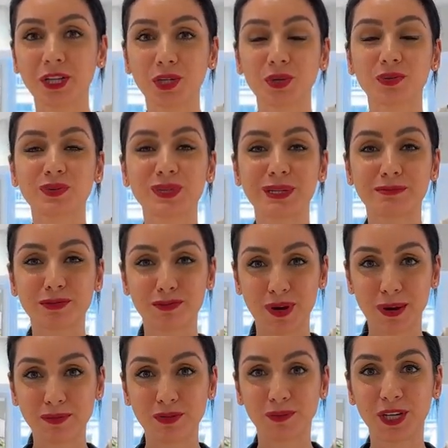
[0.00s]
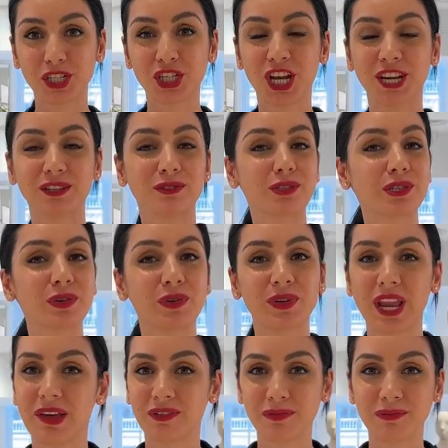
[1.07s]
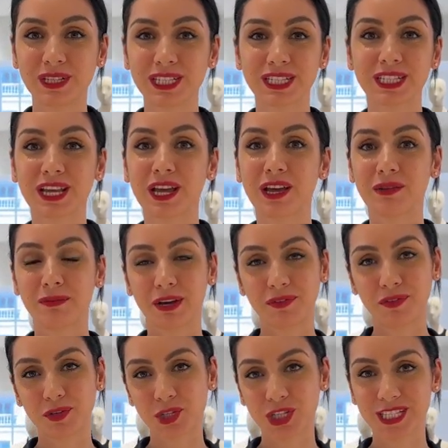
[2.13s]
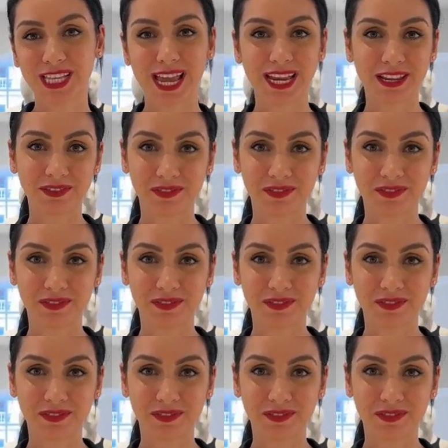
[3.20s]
sure to subscribe to my channel so you never miss my future styling